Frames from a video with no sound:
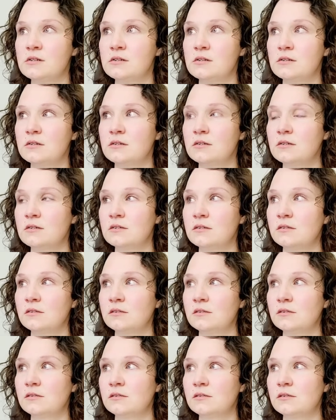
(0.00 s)

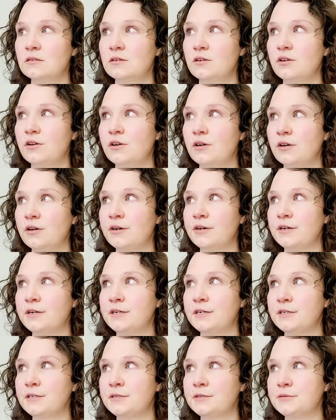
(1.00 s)

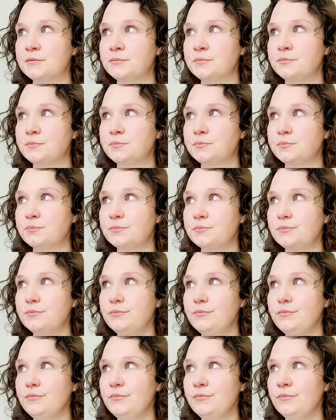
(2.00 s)

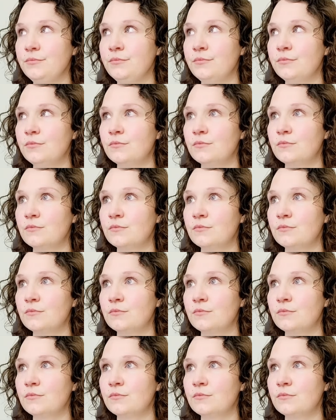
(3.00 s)
[no speech]